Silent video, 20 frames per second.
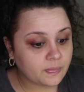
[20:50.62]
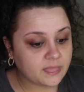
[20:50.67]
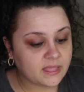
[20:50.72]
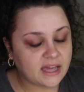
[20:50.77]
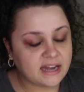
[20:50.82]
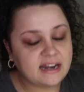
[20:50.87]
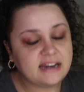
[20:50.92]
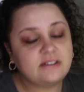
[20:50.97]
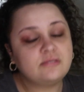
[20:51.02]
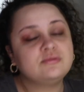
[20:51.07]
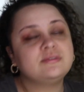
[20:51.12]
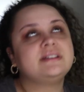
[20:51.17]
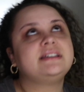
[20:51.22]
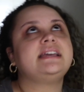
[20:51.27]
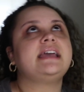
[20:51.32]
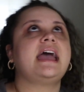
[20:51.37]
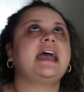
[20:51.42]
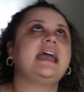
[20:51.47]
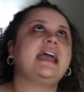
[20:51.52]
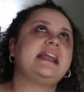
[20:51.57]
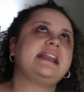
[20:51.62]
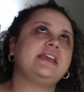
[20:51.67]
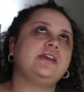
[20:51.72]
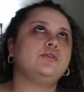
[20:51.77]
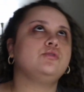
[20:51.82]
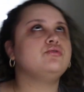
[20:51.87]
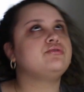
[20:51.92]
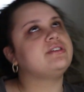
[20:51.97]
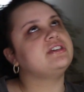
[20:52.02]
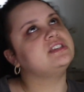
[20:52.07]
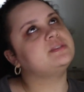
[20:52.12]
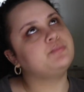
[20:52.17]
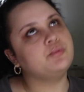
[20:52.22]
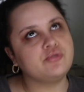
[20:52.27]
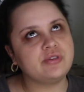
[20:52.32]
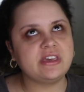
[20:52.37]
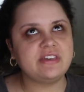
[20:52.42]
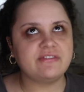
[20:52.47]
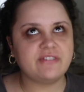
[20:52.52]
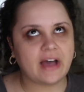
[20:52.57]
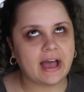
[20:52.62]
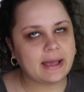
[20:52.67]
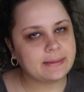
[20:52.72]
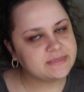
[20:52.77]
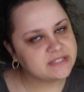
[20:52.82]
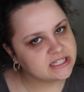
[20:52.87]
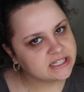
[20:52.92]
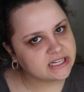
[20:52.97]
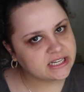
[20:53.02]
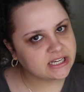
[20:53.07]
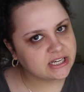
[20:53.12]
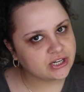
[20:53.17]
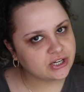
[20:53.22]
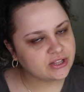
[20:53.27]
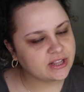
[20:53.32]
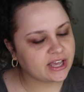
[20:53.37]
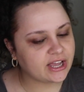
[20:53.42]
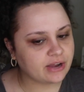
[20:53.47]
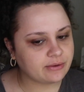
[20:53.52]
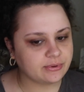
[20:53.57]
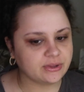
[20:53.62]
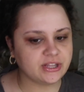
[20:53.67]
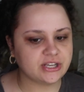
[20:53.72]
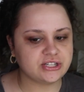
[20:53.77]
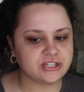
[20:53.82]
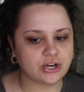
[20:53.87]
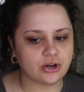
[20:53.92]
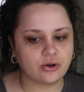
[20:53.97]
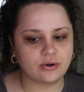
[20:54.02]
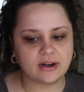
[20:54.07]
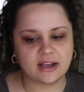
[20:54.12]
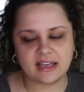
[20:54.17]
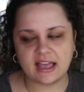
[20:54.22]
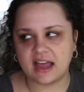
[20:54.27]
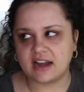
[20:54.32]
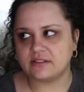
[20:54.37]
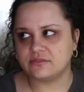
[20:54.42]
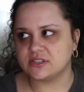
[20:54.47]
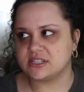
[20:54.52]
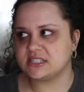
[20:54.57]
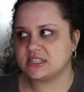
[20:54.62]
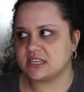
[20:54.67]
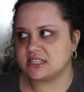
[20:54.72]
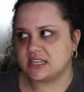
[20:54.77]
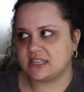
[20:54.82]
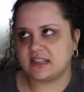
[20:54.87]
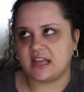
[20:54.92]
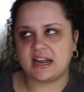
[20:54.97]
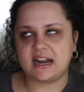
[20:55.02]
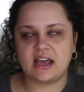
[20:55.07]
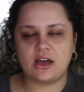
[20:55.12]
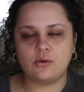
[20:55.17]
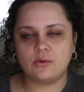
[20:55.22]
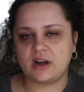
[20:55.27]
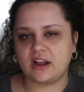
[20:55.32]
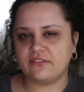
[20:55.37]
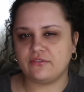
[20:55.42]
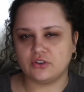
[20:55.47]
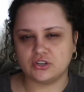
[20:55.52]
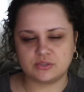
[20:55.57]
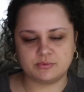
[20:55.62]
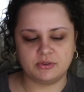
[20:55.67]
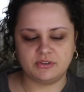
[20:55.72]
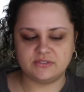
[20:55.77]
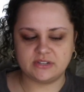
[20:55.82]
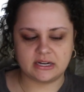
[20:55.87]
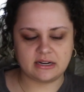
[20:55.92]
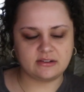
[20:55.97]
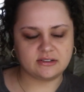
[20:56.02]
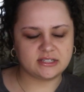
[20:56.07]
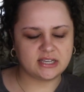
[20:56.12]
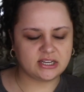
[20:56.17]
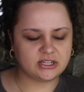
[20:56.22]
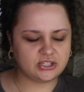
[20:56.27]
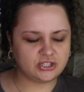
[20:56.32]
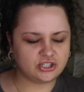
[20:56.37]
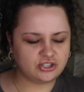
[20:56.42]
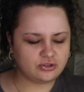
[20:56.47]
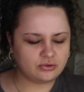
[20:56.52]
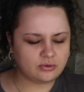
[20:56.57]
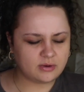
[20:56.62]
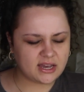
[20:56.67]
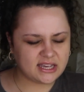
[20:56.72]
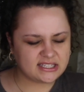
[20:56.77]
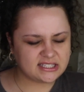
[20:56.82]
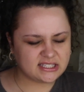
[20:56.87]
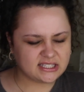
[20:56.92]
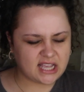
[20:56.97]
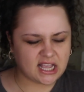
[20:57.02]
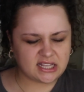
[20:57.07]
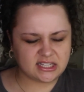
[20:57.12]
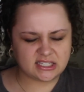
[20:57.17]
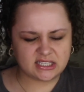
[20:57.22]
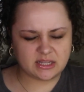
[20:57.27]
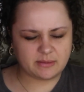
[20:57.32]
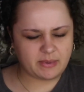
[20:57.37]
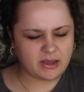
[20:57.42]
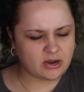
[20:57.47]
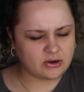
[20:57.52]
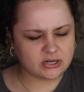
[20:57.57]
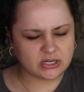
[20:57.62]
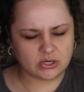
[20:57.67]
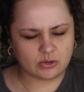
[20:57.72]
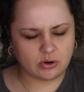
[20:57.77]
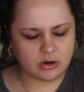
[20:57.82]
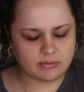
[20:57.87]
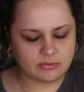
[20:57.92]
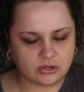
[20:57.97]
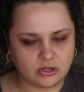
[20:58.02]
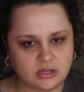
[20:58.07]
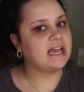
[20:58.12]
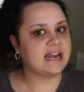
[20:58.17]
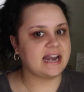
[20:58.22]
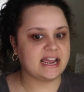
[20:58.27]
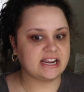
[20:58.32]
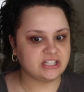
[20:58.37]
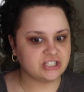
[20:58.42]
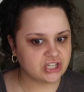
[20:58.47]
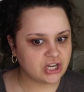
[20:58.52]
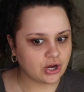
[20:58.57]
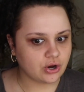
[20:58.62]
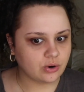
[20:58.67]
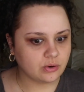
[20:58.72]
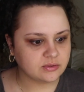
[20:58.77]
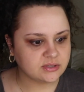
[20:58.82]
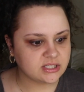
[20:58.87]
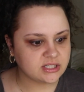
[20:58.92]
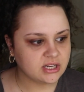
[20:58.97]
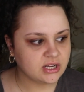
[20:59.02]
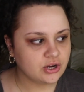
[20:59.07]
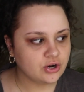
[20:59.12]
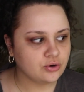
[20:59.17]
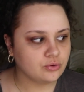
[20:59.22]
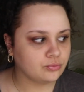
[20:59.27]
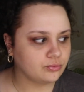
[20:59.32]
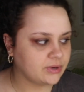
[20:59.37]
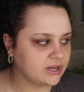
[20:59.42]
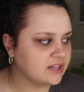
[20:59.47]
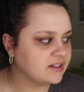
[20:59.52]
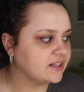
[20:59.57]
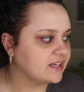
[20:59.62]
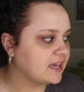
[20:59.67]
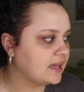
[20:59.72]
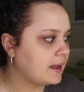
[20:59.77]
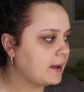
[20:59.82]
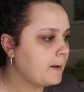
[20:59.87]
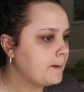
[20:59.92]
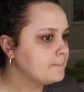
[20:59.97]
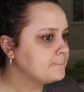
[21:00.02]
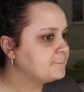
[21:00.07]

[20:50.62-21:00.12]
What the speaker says: And I don't get any ooky spooky vibes in here. Like, I really don't. I kind of was sussing that out when I first moved in. I was like, do I sense the paranormal? And I don't, really.